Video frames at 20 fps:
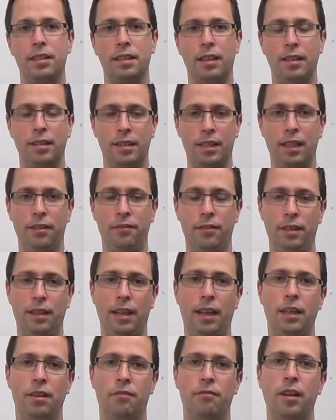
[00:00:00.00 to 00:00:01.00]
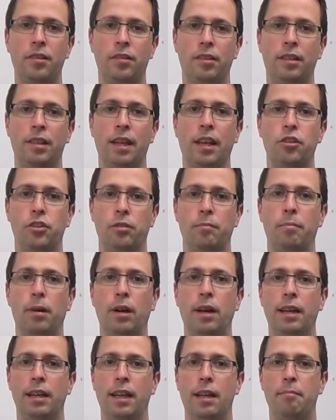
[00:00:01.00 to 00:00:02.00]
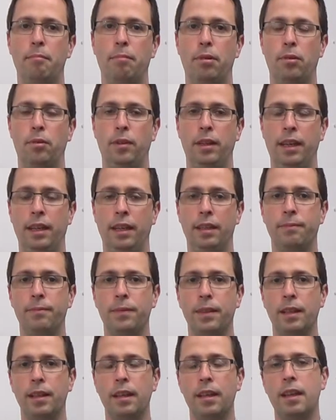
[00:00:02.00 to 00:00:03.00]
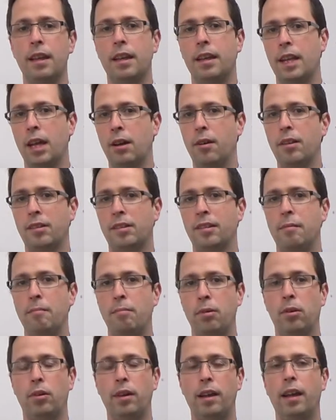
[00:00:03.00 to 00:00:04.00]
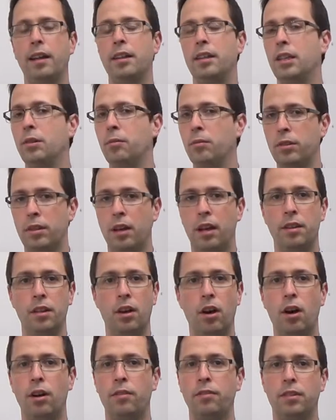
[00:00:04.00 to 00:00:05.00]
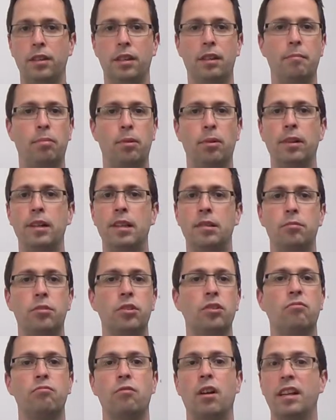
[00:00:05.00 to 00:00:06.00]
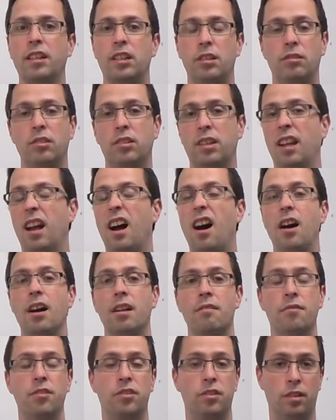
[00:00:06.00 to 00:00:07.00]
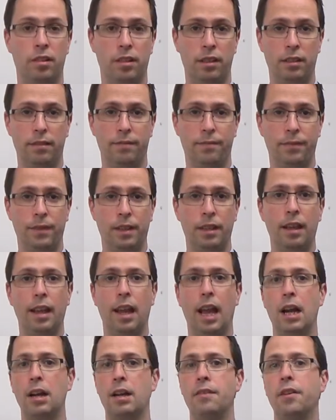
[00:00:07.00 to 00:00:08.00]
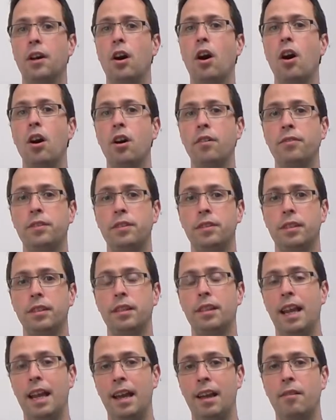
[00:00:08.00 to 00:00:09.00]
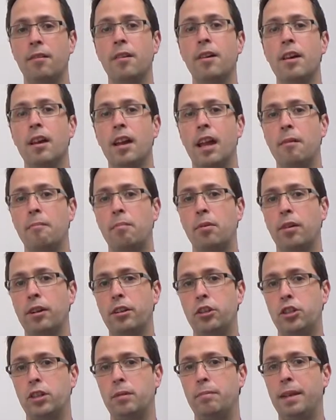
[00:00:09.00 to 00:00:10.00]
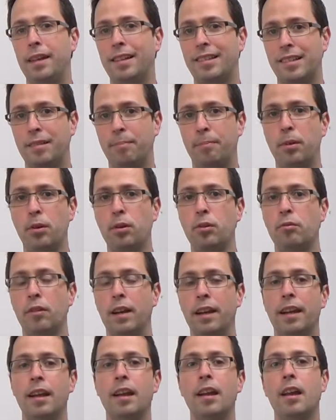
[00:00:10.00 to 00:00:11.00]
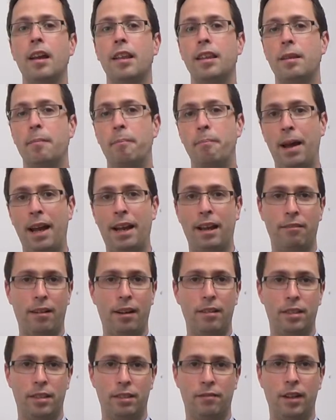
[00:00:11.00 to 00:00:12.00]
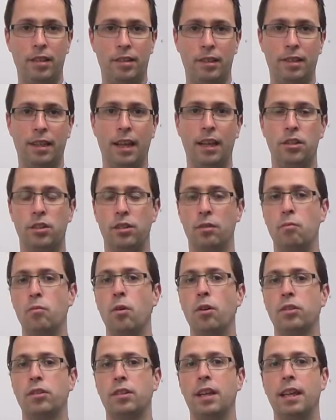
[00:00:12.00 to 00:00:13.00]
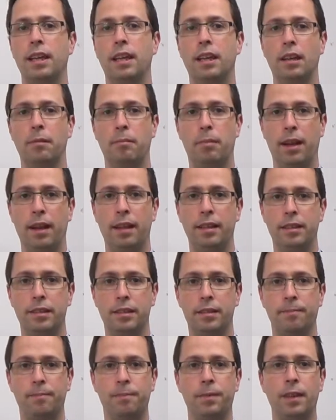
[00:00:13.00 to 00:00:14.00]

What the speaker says: that is given in a resignation by an employee. Now, as an employer, you will know that often employees will just write to you and say, I resign. However, often now employers should be exploring the background to the resignation and what's taking place.